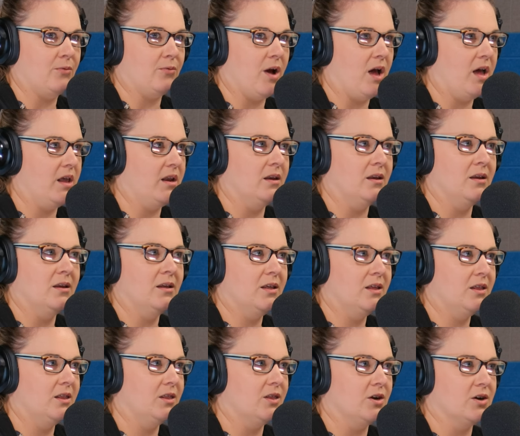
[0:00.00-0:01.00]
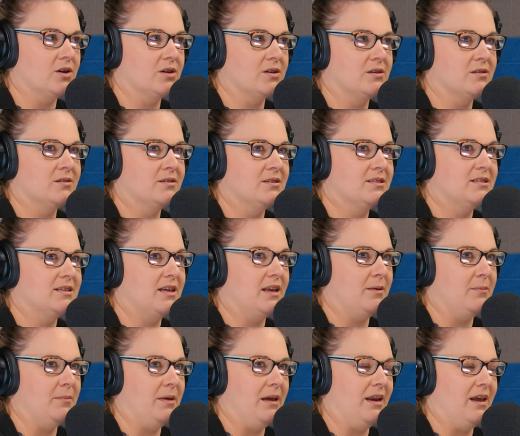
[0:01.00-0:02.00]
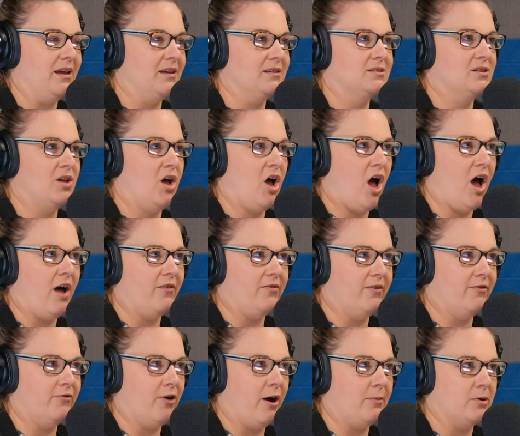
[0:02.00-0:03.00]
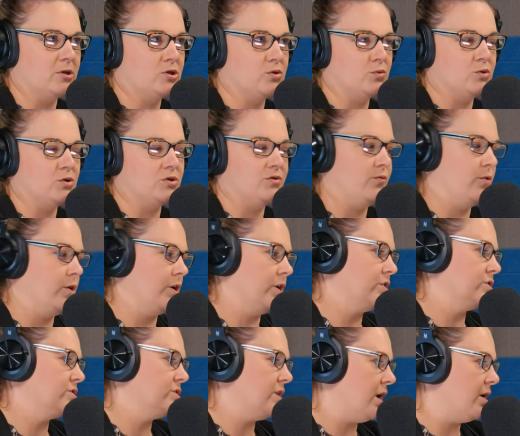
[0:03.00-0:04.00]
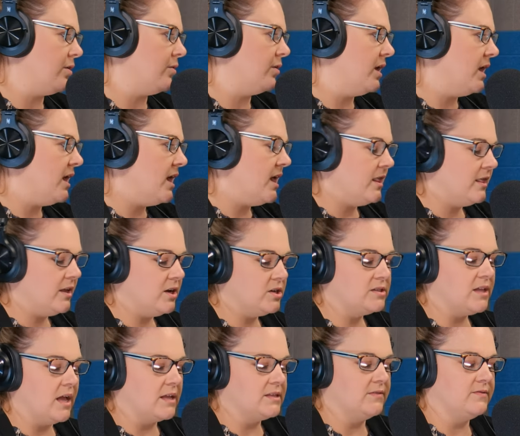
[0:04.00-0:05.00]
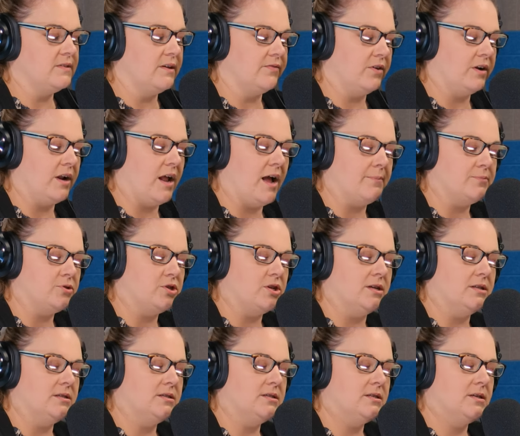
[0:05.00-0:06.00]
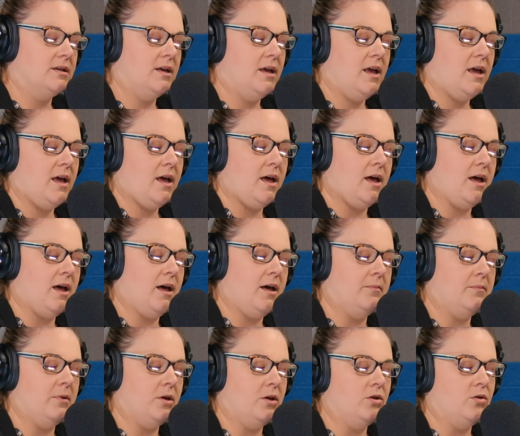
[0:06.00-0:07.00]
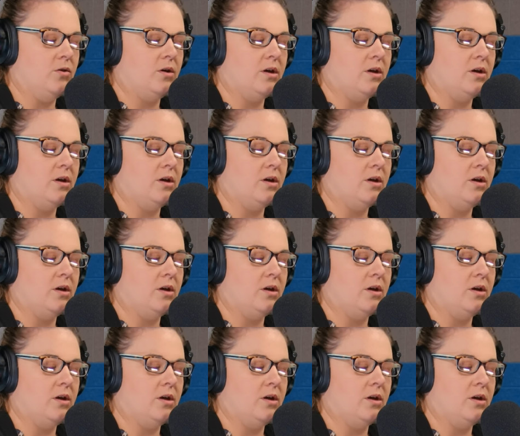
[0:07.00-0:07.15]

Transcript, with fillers: run their city meetings off of Robert's Rules of Order. So there's lots of different options. You